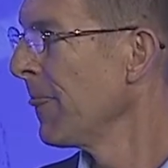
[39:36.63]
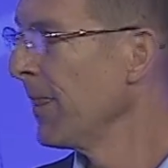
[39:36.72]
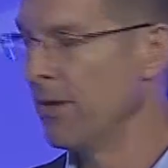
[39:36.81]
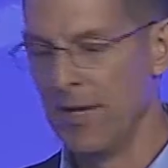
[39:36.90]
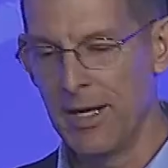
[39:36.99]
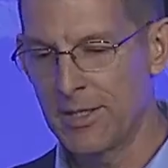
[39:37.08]

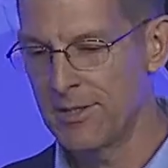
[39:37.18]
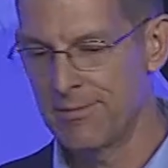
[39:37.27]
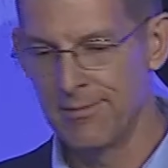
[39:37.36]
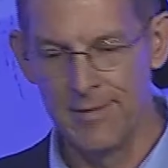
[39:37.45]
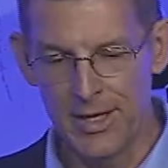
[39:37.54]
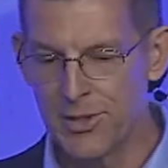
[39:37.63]
And
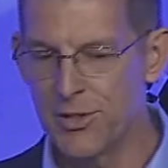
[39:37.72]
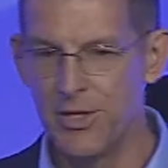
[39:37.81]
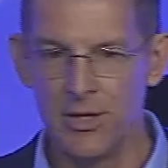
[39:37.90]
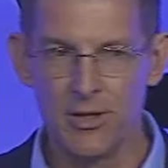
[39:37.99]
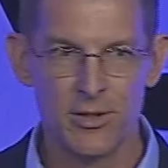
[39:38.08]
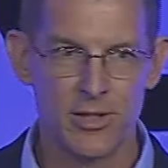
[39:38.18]
next
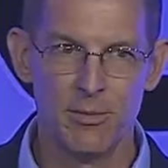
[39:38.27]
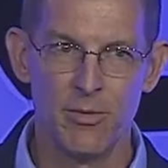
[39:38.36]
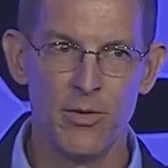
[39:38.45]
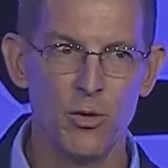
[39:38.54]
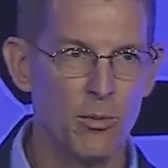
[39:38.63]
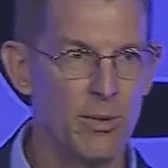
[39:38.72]
year, some of
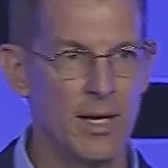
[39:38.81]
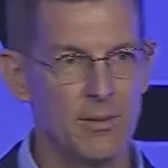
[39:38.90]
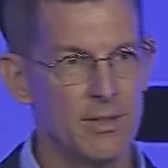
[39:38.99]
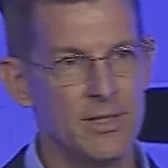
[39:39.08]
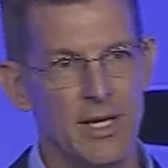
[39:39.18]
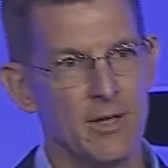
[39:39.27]
you will be able
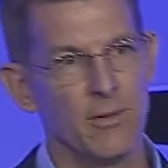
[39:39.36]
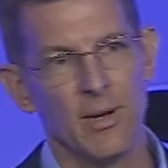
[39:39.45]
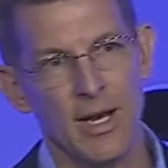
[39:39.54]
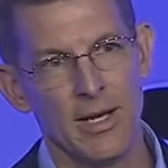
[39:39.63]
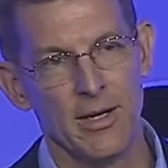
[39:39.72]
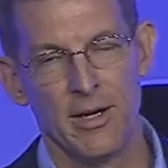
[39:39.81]
to take a
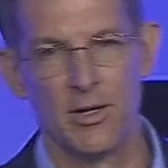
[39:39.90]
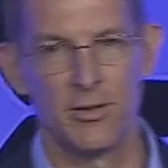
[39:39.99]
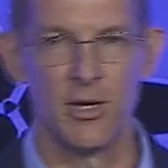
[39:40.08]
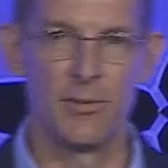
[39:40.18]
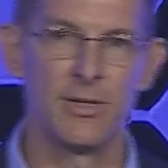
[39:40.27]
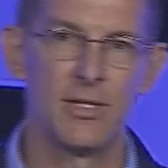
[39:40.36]
ride in an
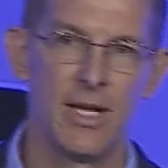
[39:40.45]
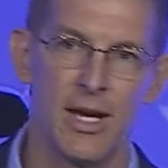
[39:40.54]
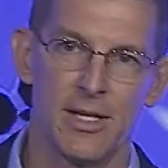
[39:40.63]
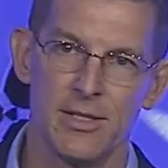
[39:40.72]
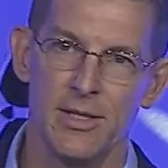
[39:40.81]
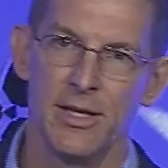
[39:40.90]
autonomous
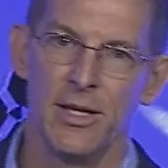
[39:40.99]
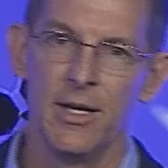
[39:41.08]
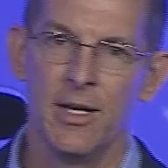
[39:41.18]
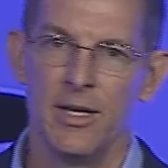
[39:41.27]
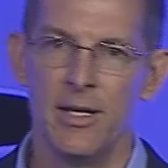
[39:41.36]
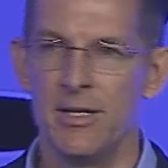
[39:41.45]
taxi
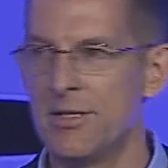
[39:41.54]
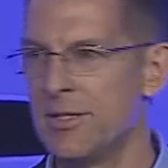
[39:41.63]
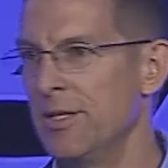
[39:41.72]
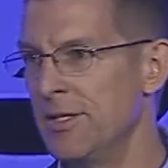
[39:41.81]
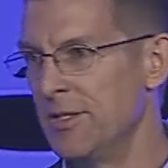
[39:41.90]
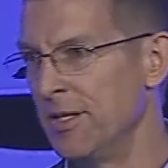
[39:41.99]
in
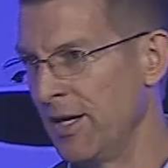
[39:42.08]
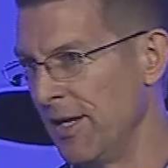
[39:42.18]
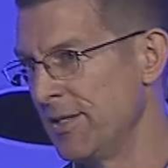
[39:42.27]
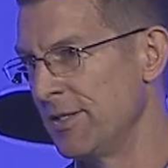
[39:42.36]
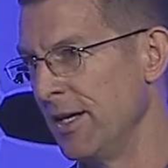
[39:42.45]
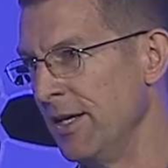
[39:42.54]
cities in the
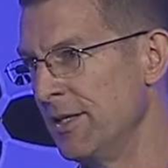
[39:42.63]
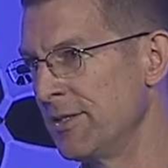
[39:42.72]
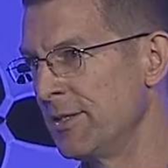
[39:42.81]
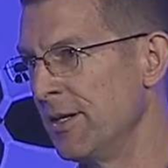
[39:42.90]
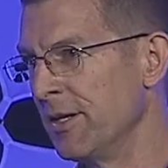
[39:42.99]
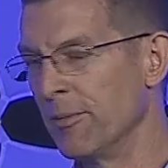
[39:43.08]
United
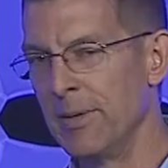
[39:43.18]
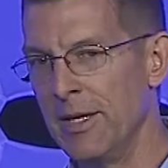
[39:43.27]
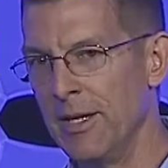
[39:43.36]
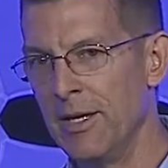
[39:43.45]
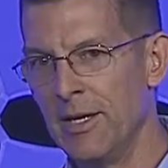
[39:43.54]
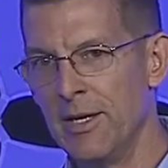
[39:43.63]
States. It'll
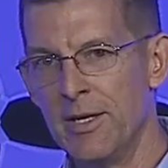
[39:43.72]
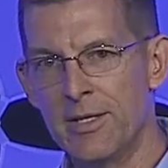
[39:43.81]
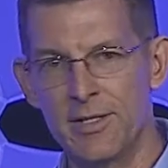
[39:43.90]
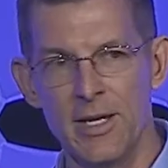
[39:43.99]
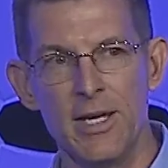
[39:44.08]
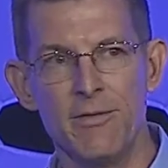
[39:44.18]
be
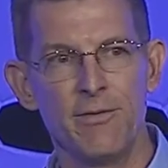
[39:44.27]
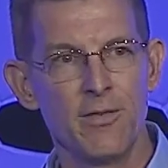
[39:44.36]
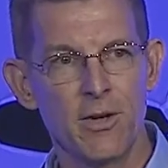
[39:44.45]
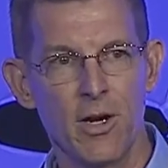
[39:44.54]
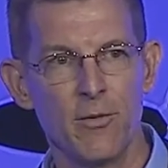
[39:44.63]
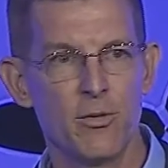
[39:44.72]
safe,
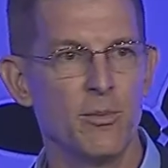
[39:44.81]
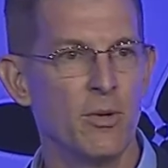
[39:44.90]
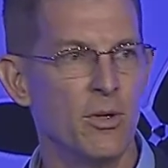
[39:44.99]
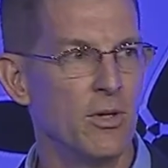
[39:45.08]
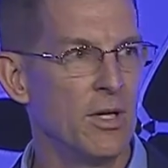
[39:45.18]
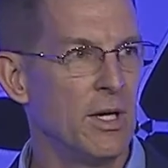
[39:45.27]

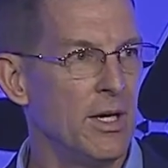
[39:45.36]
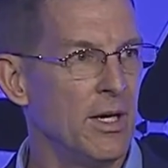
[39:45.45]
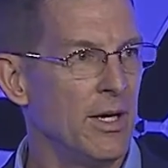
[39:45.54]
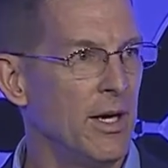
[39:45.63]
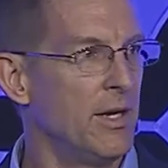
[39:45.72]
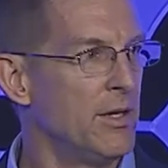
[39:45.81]
comfortable,
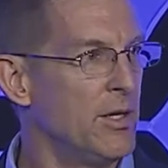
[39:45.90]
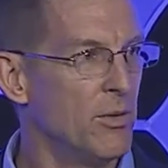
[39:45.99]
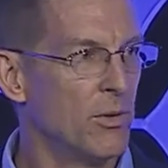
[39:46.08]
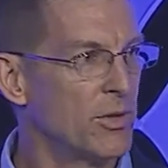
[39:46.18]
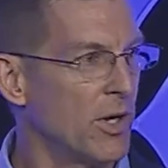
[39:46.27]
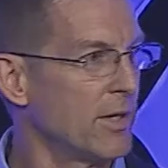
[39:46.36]
and you
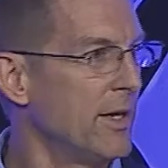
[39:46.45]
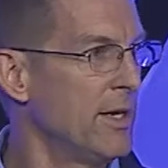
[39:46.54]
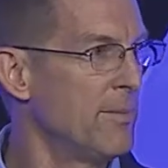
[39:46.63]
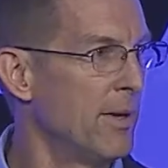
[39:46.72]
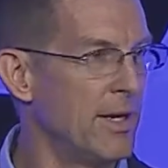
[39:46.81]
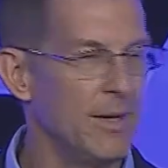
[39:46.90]
won't talk to
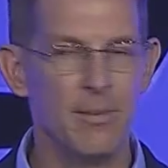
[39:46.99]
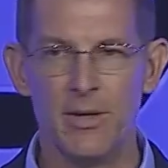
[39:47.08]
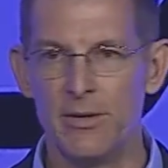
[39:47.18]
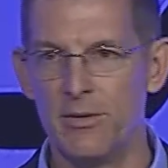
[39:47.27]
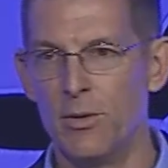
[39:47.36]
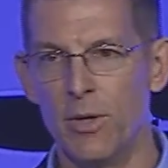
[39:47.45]
anybody but
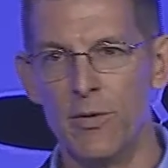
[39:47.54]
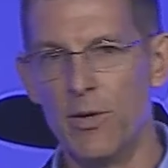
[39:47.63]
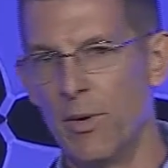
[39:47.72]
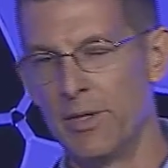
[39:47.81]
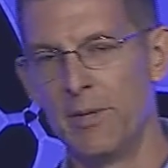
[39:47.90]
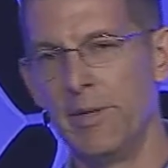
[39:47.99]
whoever you
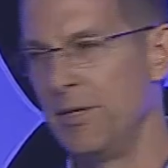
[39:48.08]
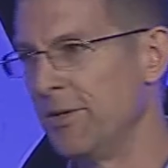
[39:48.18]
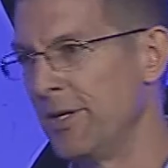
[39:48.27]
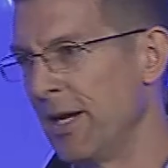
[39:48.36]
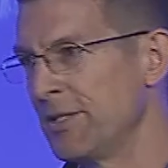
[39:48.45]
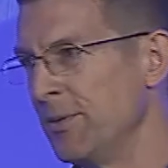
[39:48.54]
want to be in your
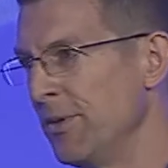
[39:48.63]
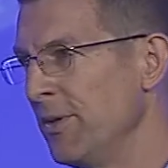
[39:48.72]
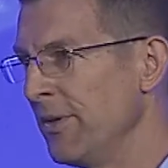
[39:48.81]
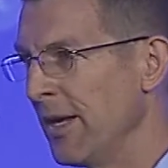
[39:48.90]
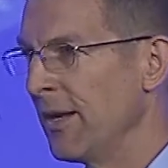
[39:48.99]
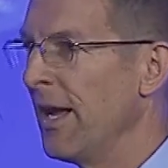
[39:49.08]
taxi with you.
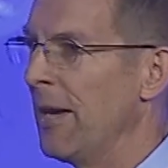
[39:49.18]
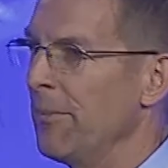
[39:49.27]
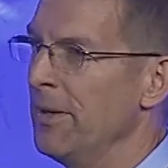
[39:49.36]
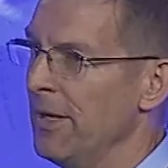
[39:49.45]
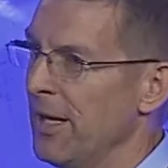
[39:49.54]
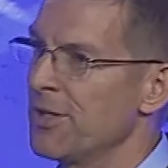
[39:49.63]
That'll
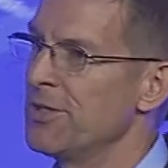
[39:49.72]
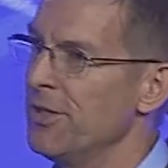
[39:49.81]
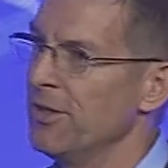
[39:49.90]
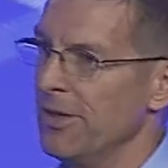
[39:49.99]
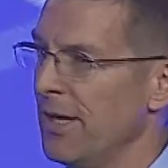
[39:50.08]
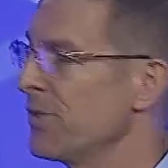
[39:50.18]
happen next
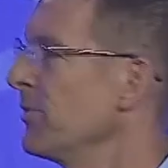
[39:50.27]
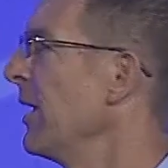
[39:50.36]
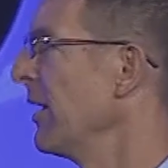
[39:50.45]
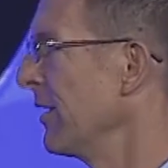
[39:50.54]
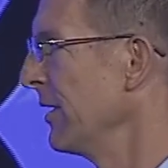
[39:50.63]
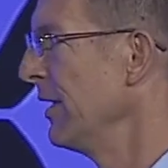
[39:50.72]
year. That's
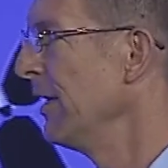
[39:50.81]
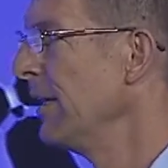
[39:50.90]
reality.